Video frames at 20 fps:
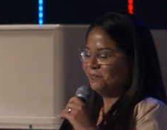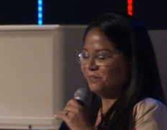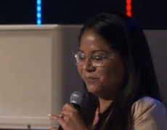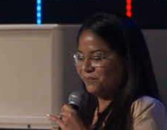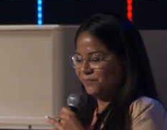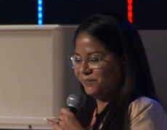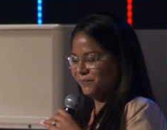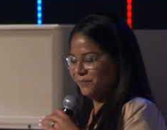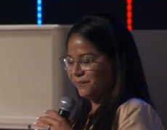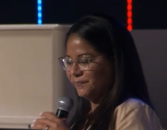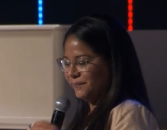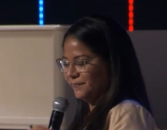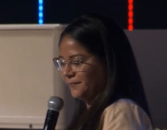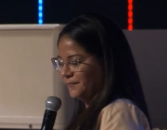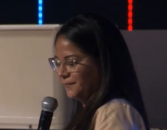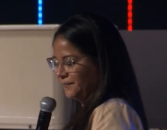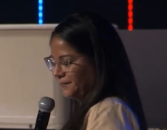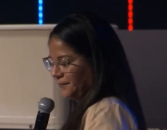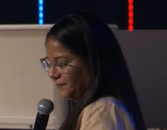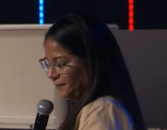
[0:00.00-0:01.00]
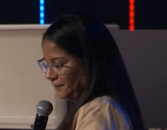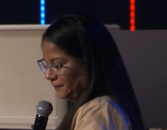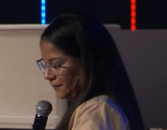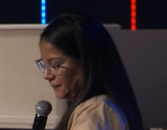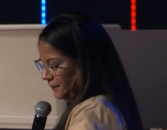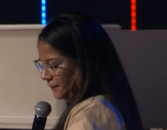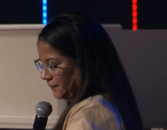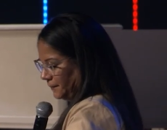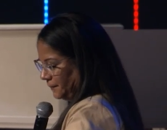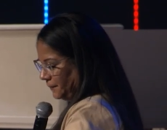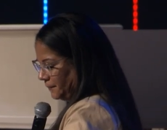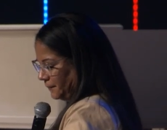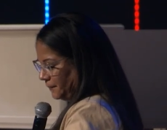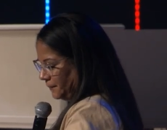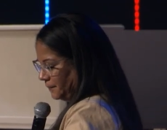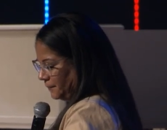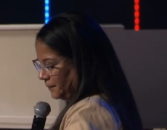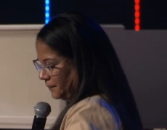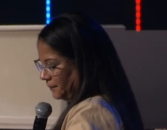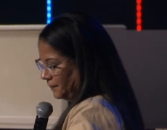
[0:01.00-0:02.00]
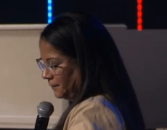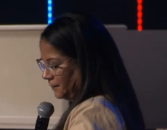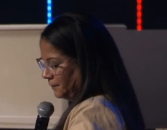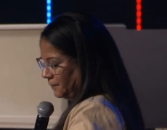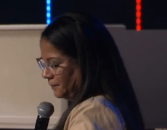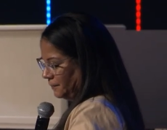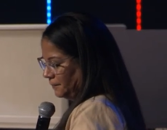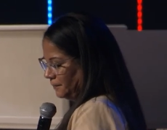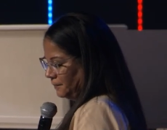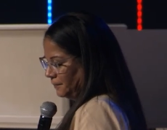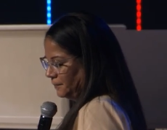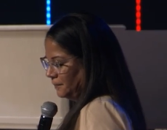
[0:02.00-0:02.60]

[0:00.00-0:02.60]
[no speech]